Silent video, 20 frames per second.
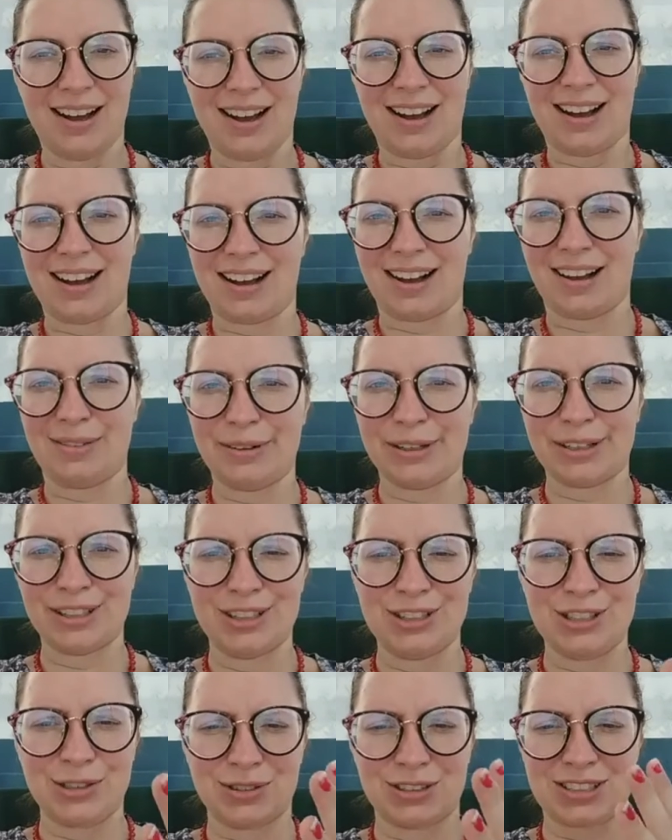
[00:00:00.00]
We're going to
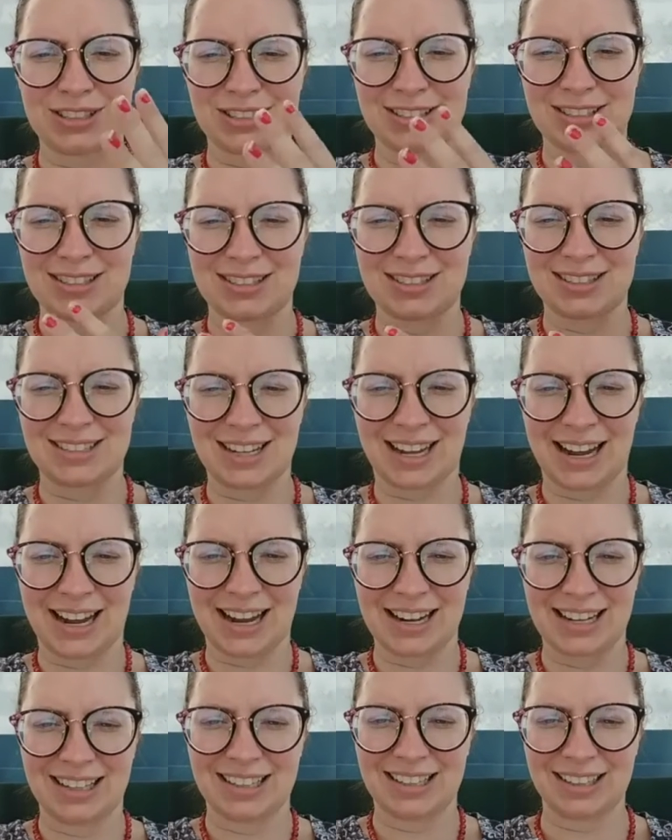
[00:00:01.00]
do a
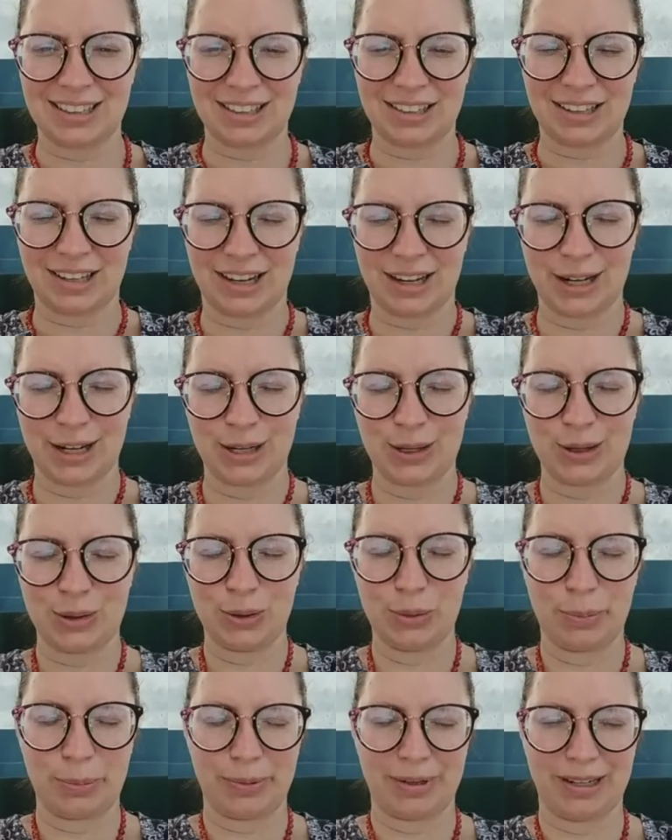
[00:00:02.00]
tiny little heart
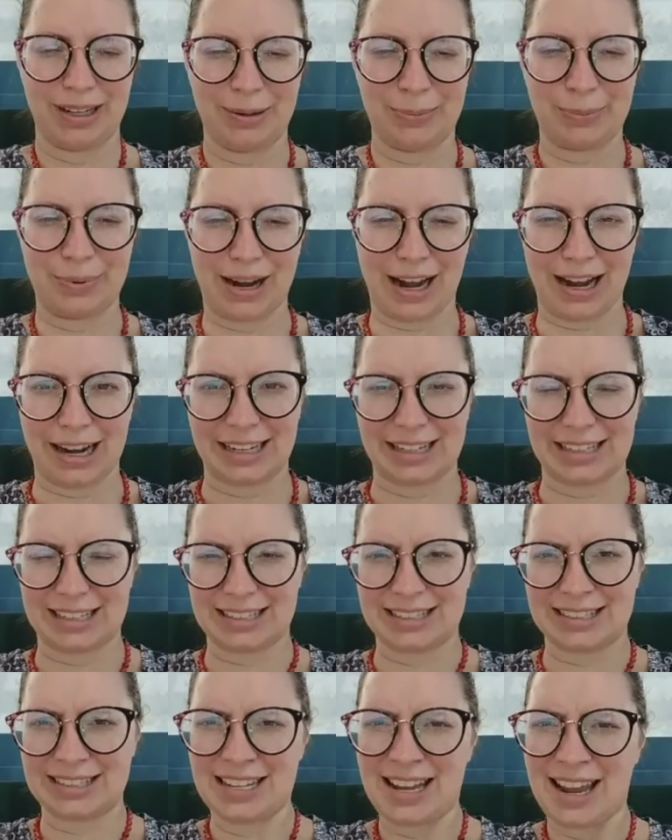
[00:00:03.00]
opening
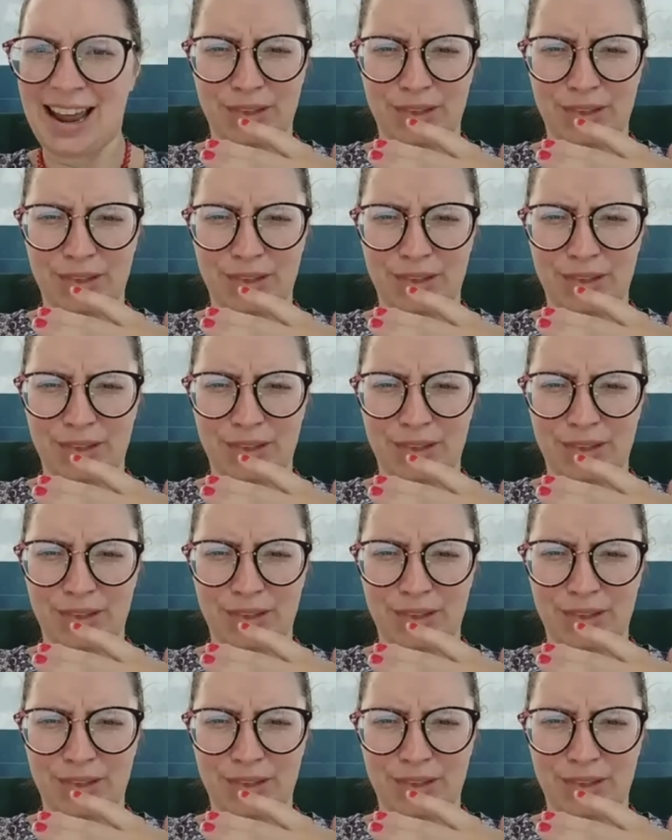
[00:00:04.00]
practice.